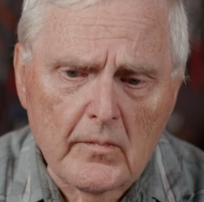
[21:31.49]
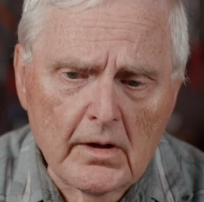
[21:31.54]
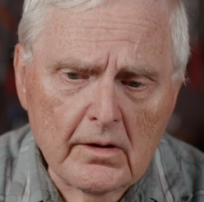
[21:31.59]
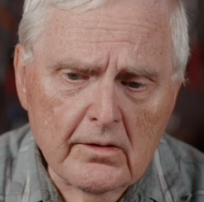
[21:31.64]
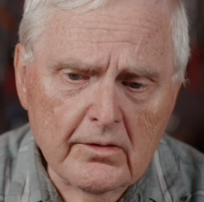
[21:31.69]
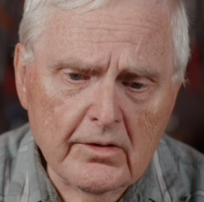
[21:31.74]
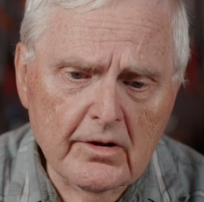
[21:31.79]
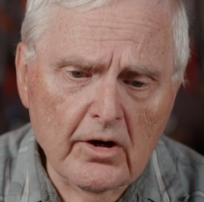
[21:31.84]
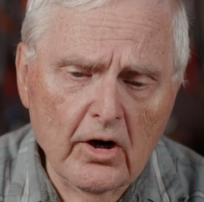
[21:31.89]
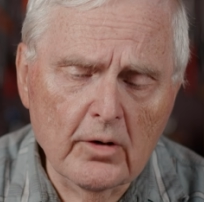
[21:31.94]

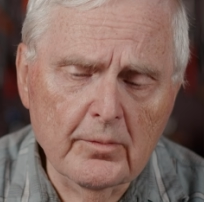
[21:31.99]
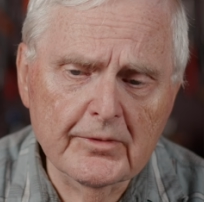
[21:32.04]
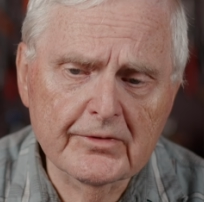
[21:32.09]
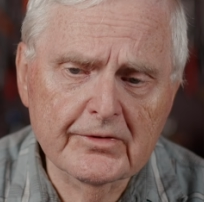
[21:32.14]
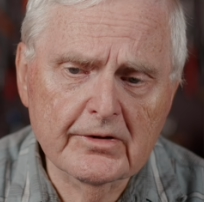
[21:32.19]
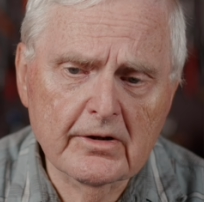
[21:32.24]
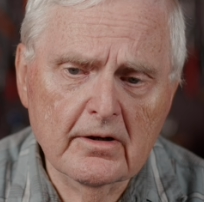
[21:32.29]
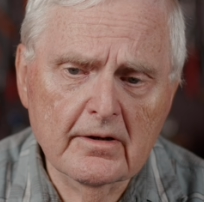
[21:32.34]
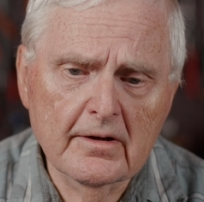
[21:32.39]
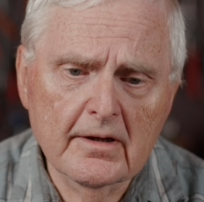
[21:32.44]
and the opus
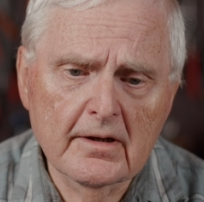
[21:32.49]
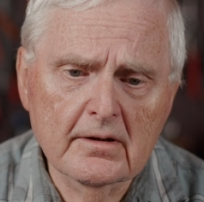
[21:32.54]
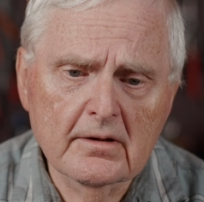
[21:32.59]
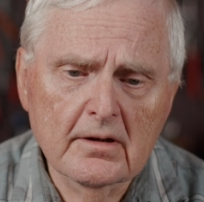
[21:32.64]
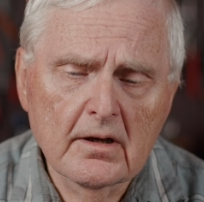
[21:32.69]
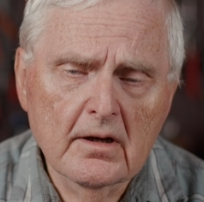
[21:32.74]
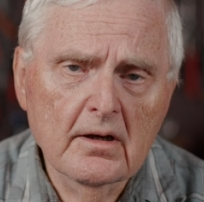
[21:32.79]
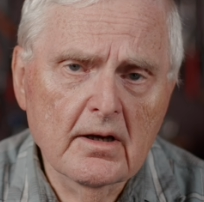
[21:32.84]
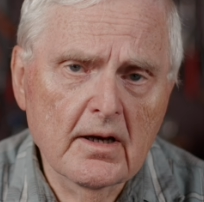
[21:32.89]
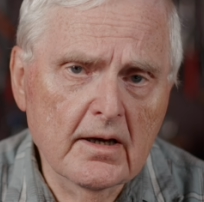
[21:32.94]
clarinet
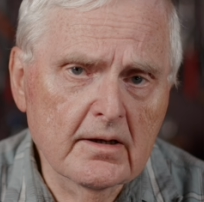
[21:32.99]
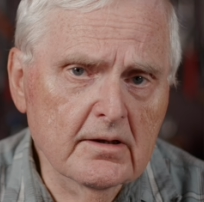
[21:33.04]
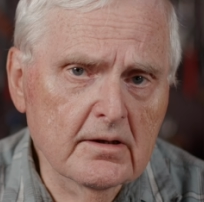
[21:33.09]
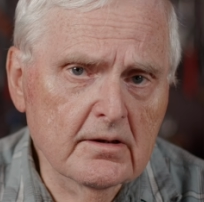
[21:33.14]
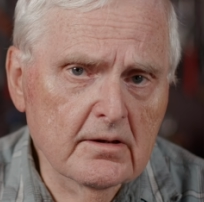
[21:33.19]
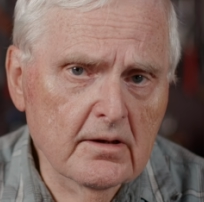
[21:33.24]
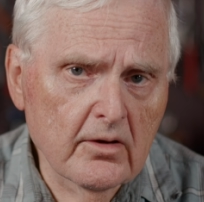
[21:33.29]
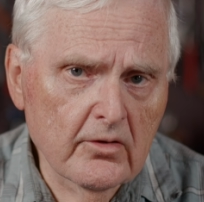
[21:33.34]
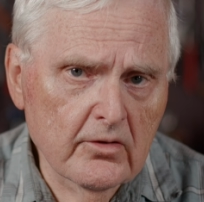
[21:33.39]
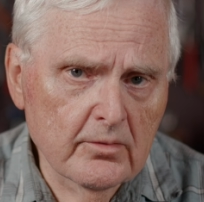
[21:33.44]
and
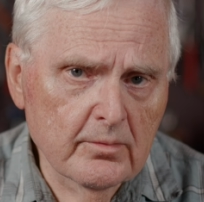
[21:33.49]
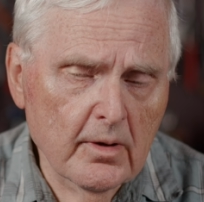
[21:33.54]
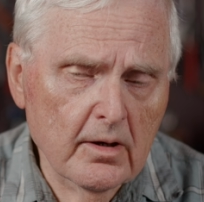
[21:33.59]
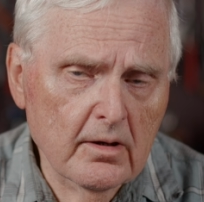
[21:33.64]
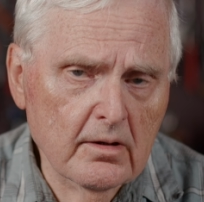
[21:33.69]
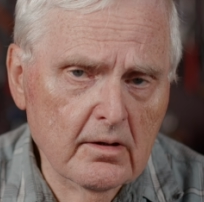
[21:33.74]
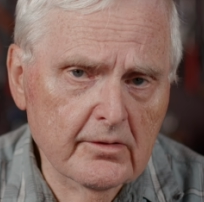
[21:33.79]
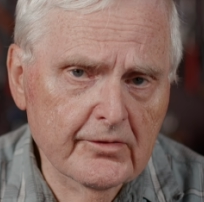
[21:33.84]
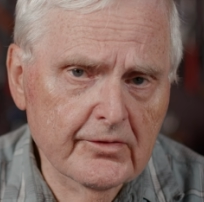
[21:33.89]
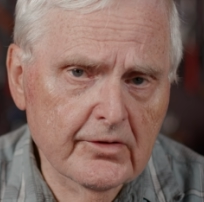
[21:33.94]
in other
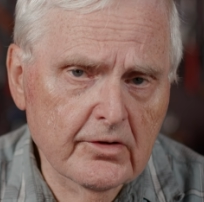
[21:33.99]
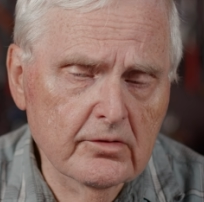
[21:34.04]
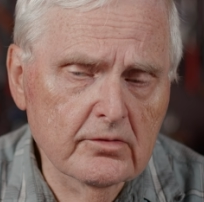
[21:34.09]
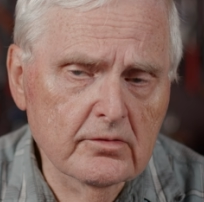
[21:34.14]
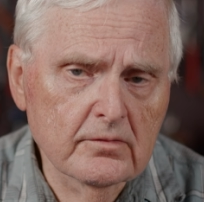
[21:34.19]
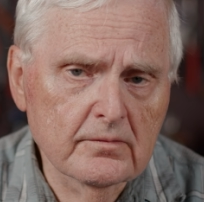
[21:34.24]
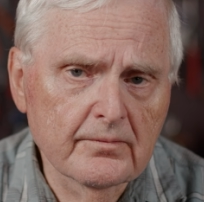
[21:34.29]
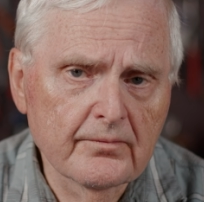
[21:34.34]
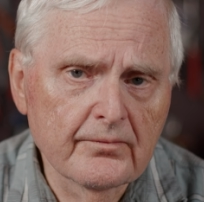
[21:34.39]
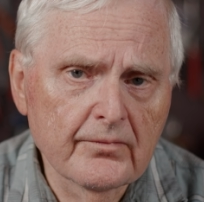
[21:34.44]
models too.